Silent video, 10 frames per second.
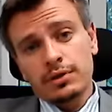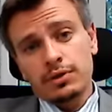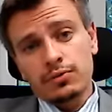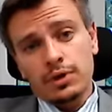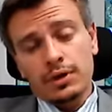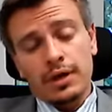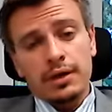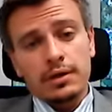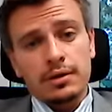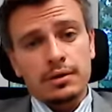Union
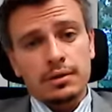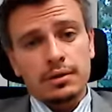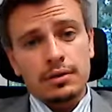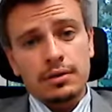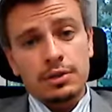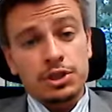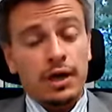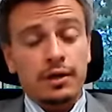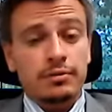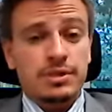and
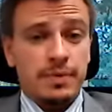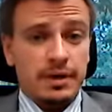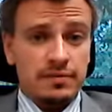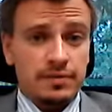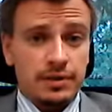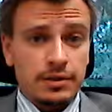China respectively.